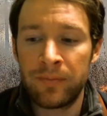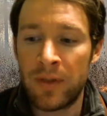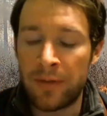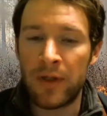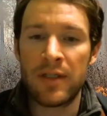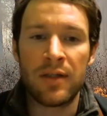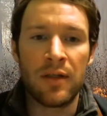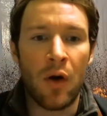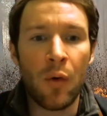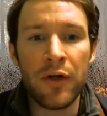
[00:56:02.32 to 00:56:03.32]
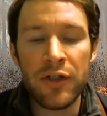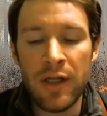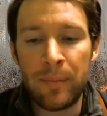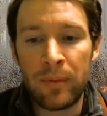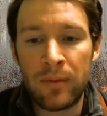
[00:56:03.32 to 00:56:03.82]
differences in
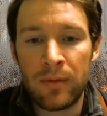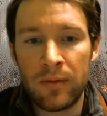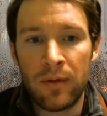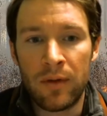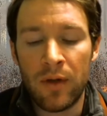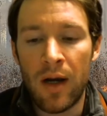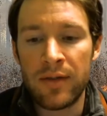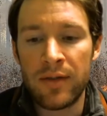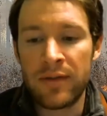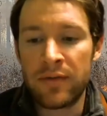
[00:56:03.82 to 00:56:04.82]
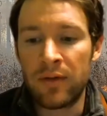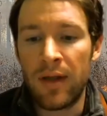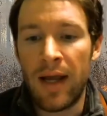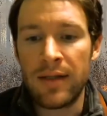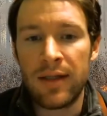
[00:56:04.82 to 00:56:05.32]
ownership across the
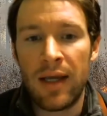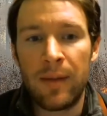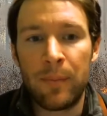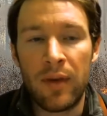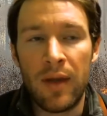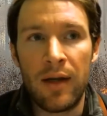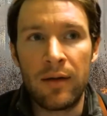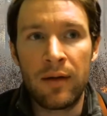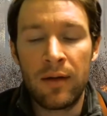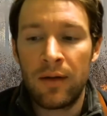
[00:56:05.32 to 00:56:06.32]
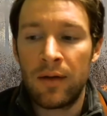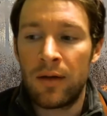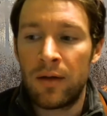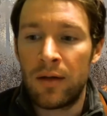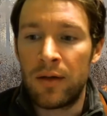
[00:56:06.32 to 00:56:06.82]
landscape, and then
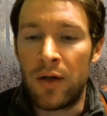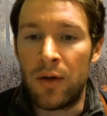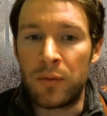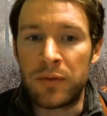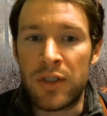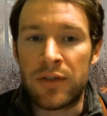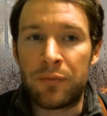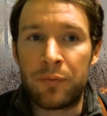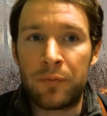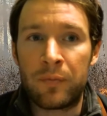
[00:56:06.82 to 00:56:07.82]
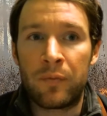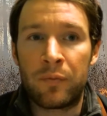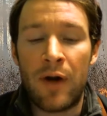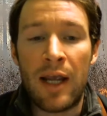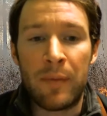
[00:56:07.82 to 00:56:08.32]
just
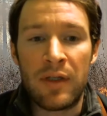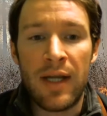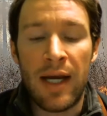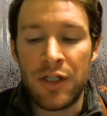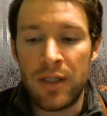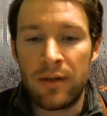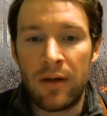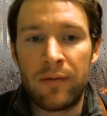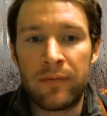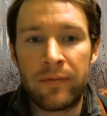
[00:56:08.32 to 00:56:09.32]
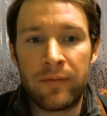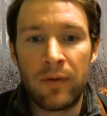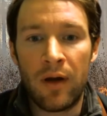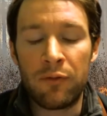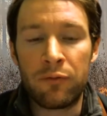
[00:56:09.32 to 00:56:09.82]
fragmentation of
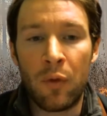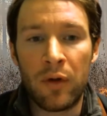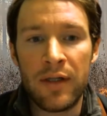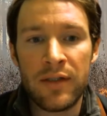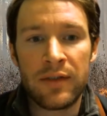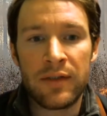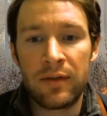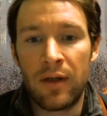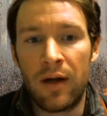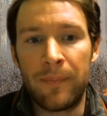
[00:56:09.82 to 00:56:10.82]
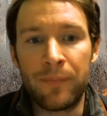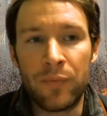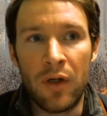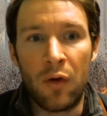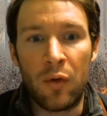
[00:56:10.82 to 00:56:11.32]
forests,
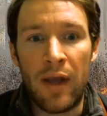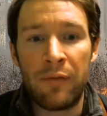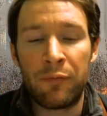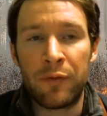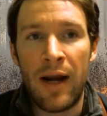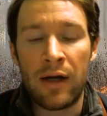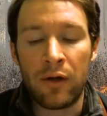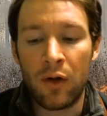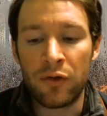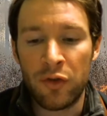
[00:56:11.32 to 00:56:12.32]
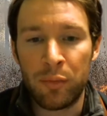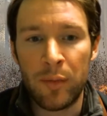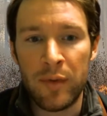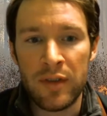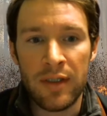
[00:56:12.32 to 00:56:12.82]
for agricultural
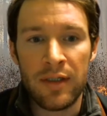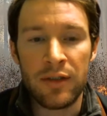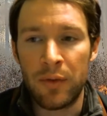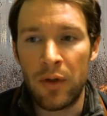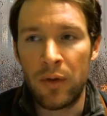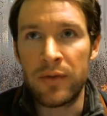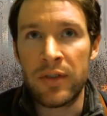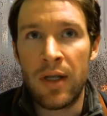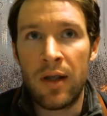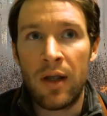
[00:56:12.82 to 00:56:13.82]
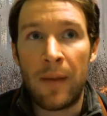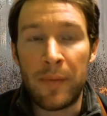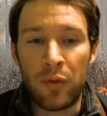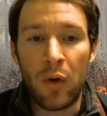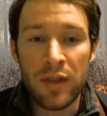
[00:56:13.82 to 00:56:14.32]
purposes or roads. I
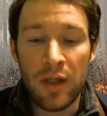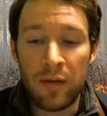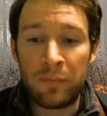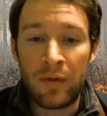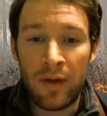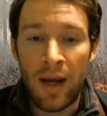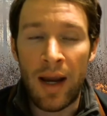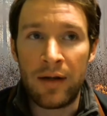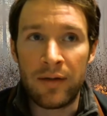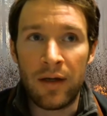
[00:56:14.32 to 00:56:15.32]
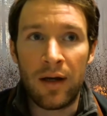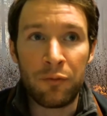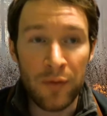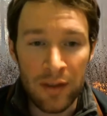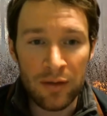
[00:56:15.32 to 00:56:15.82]
mean, roads can and
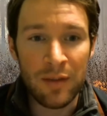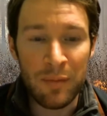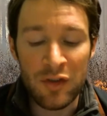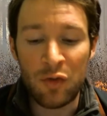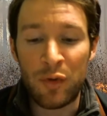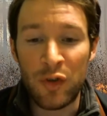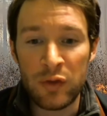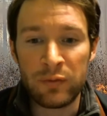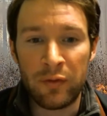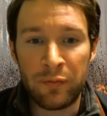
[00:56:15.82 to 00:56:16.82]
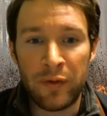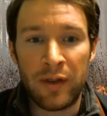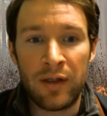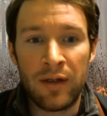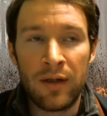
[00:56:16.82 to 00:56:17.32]
fields can be super useful
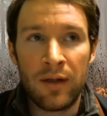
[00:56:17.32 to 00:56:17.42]
for